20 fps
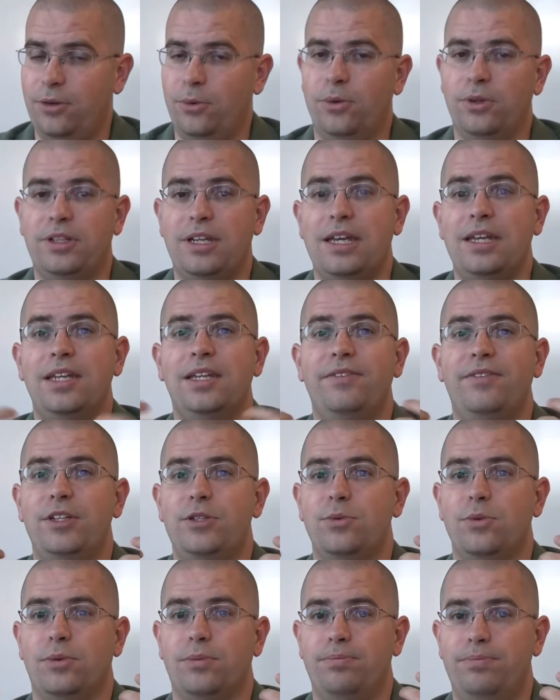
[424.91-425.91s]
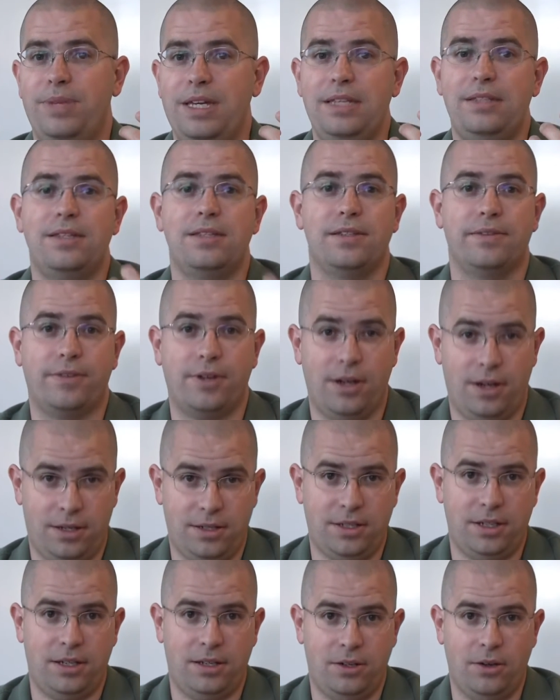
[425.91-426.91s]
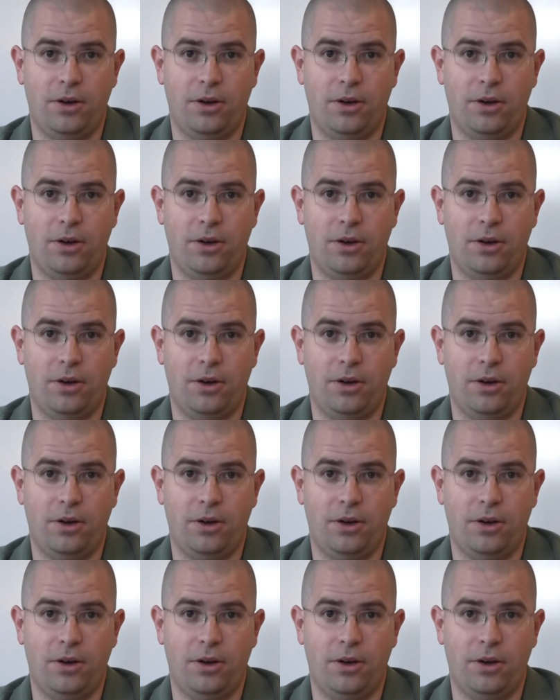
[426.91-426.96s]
or to individual pieces of content